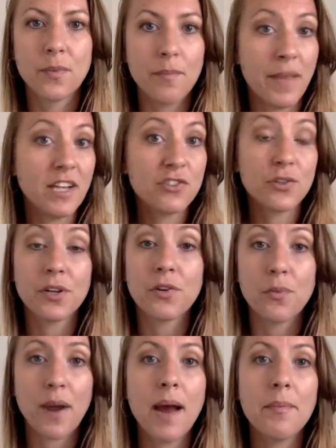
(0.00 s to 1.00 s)
make sure to
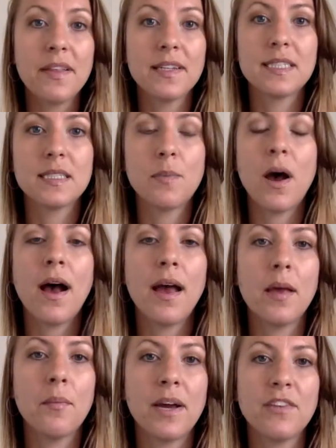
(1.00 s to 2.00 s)
grab this
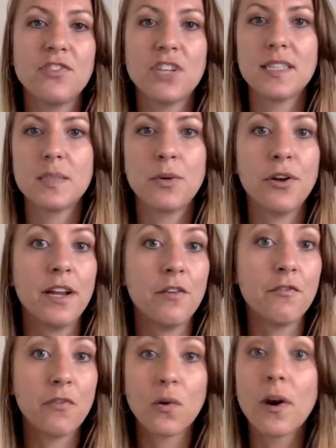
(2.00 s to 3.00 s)
spot by just
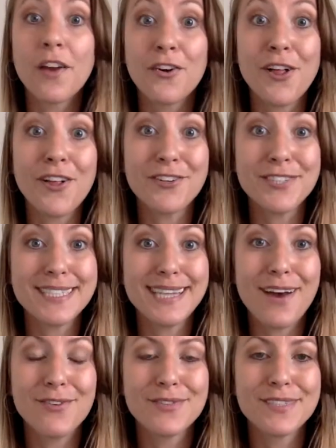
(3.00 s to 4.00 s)
putting $400
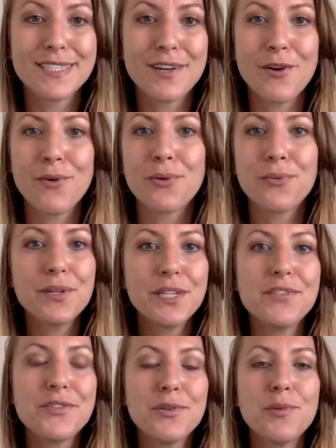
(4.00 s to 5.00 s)
down. So
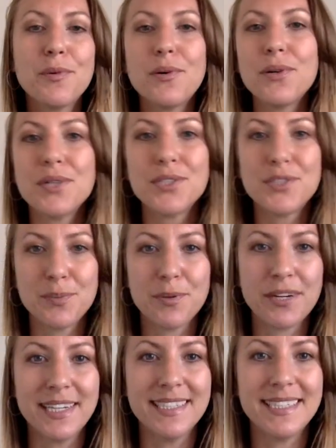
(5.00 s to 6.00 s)
really doable,
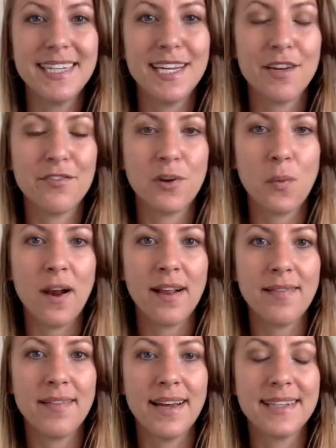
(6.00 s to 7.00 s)
super easy if you're
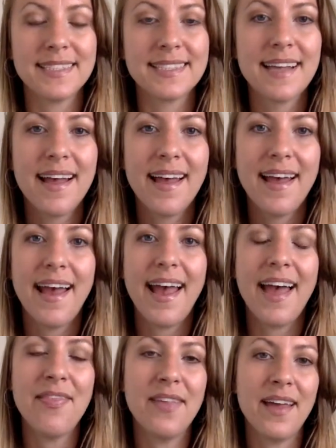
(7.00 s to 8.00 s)
wanting this.
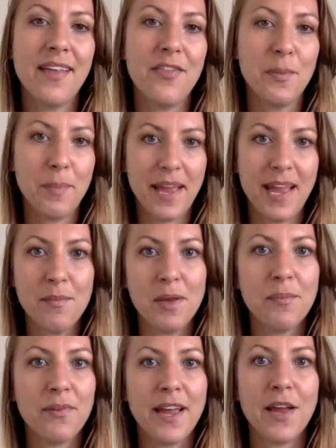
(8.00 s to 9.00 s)
And then the
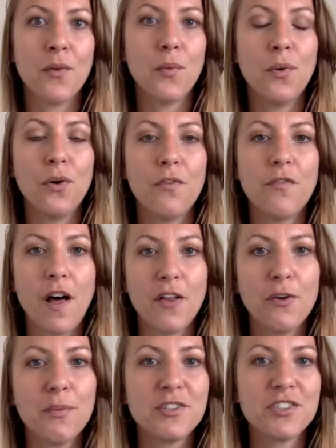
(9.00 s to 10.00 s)
payment plan will
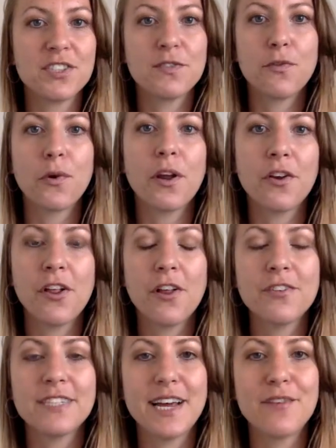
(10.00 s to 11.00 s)
follow, but just
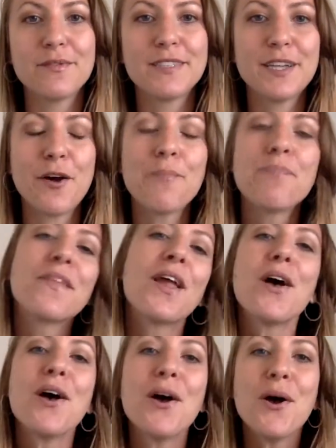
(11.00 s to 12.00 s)
$400 down. So
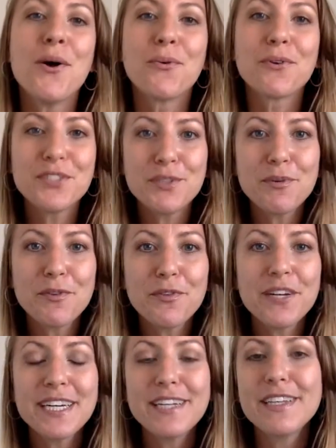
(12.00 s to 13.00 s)
we're super
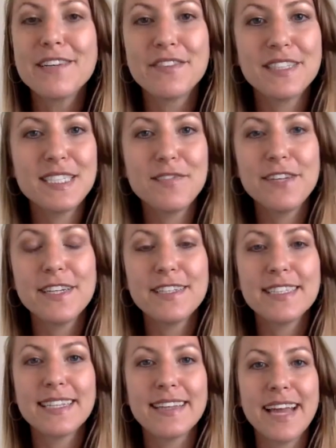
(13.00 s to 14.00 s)
thrilled. If this
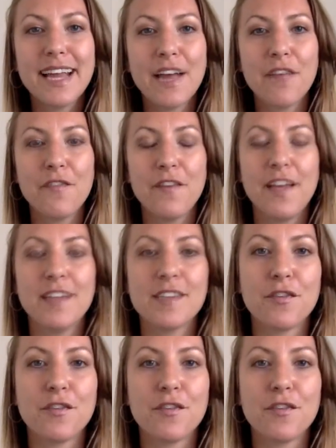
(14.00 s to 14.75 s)
feels like a fit